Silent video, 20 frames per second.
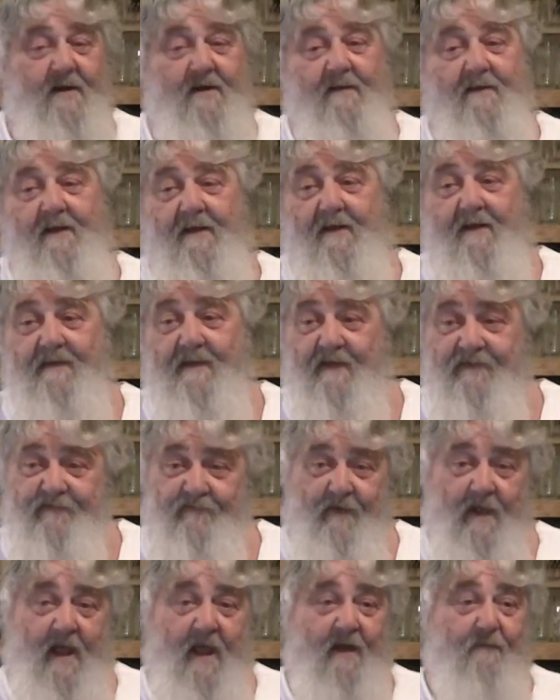that's
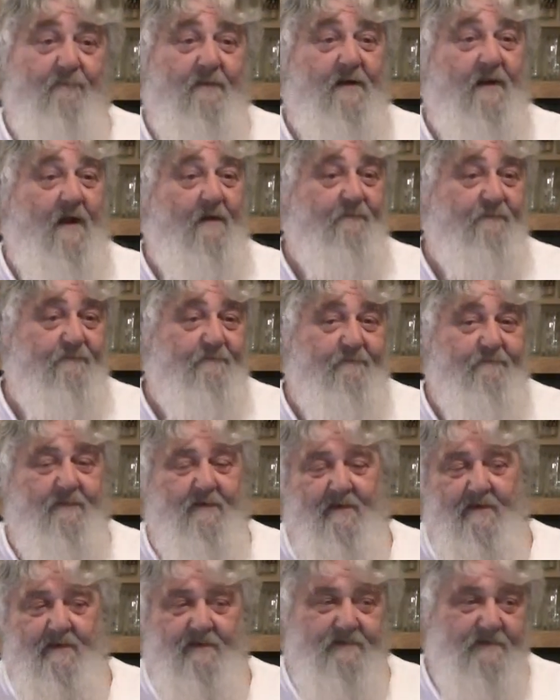fine, but I'm
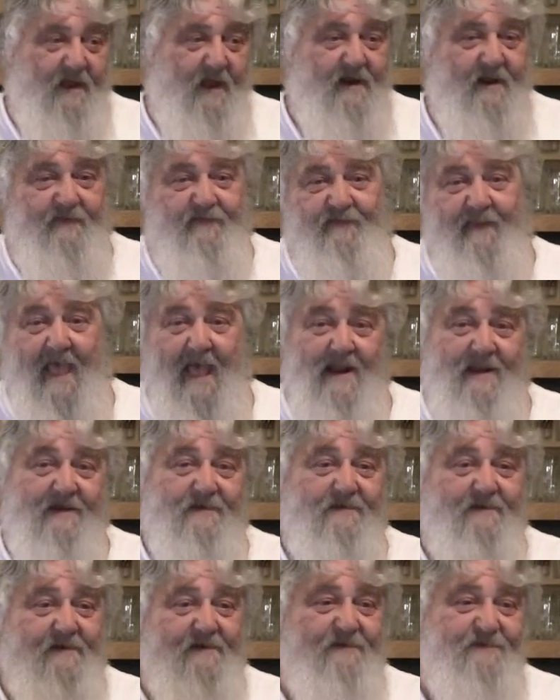not a
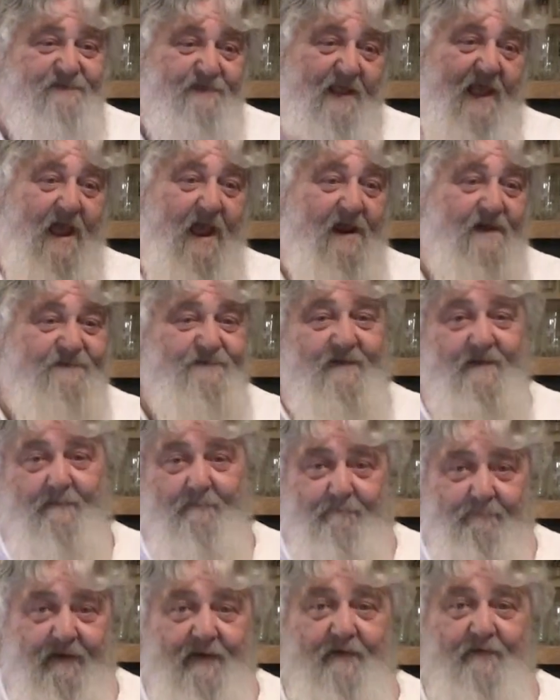salad
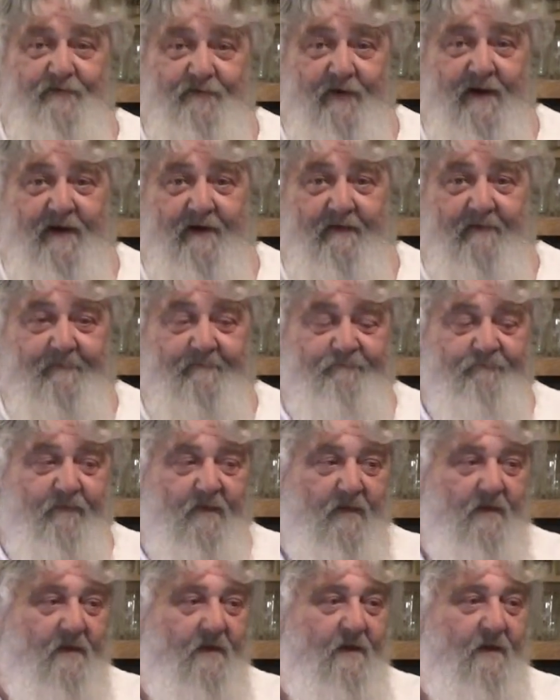/ beer drinker.
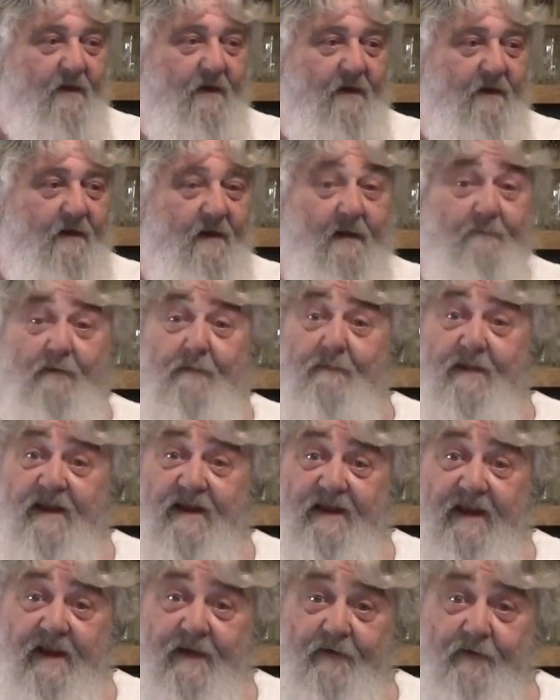I'm a
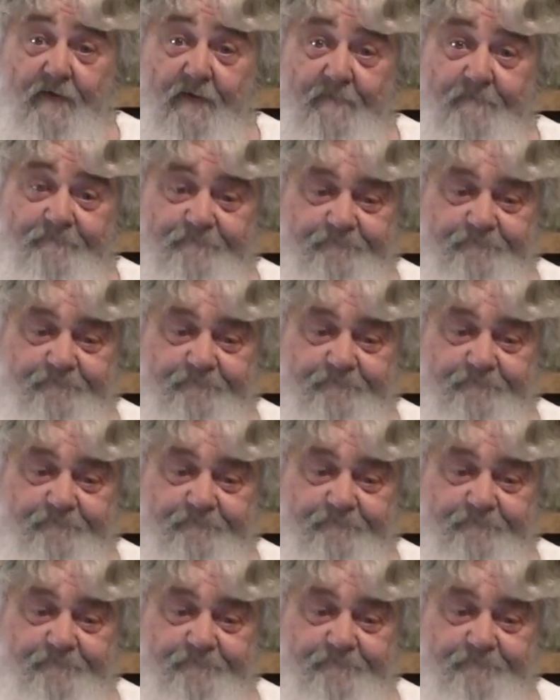meat eater.